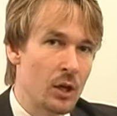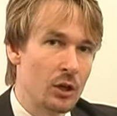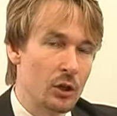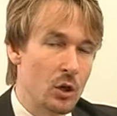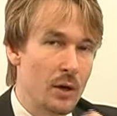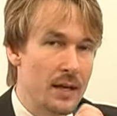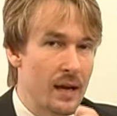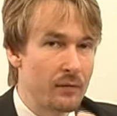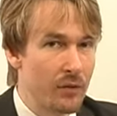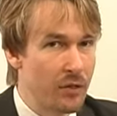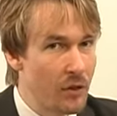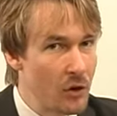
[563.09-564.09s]
you're going to have
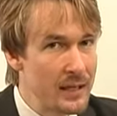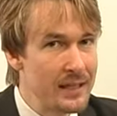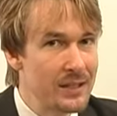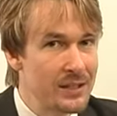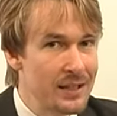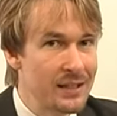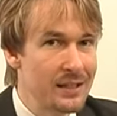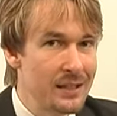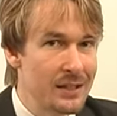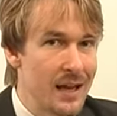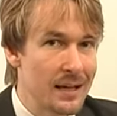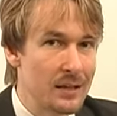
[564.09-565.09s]
30 to 60
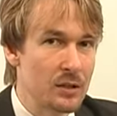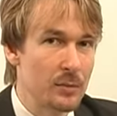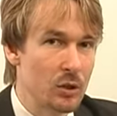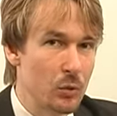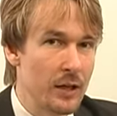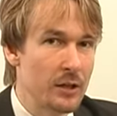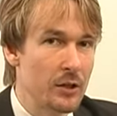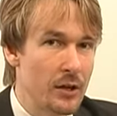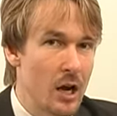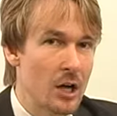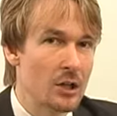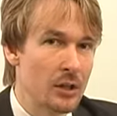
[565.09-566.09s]
seconds between your
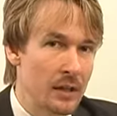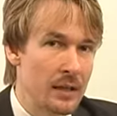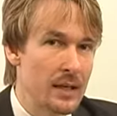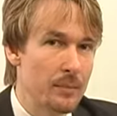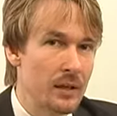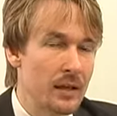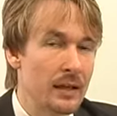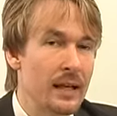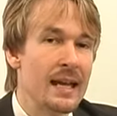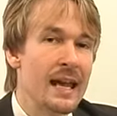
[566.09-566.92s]
induction and deepening,